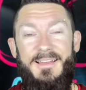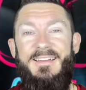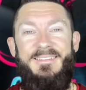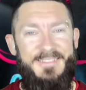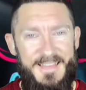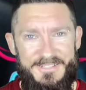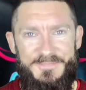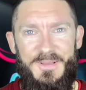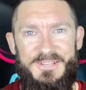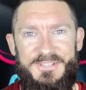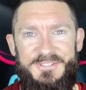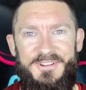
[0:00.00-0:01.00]
next
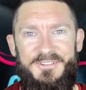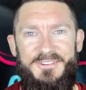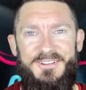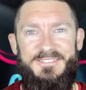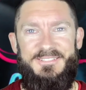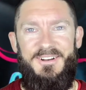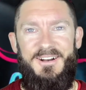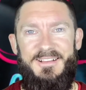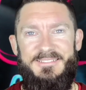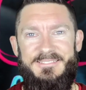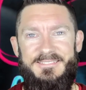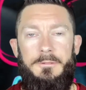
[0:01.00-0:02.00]
piece of trivia is,
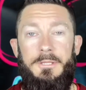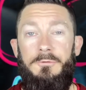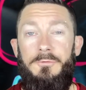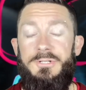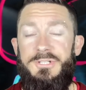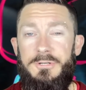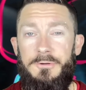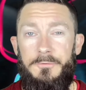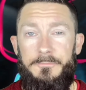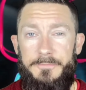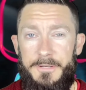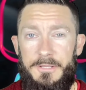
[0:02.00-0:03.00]
guys, the original
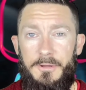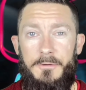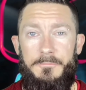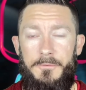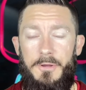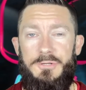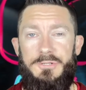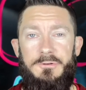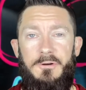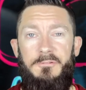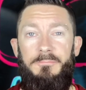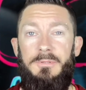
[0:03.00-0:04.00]
video
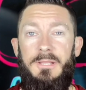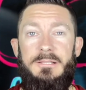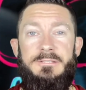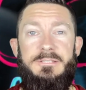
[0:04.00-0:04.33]
version of Blood